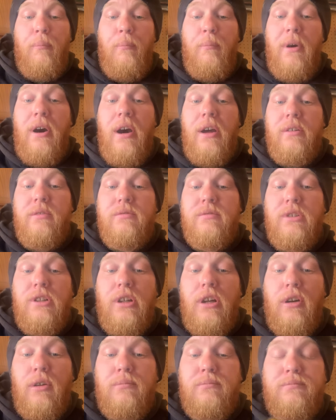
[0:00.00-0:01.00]
But,
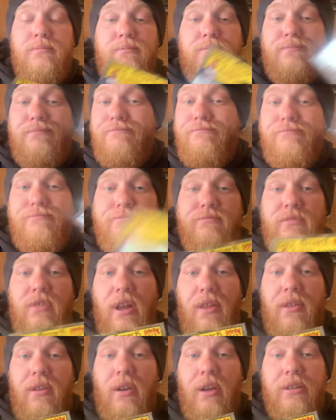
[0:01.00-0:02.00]

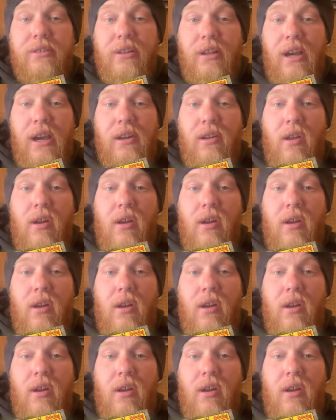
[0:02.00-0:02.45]
nothing like tying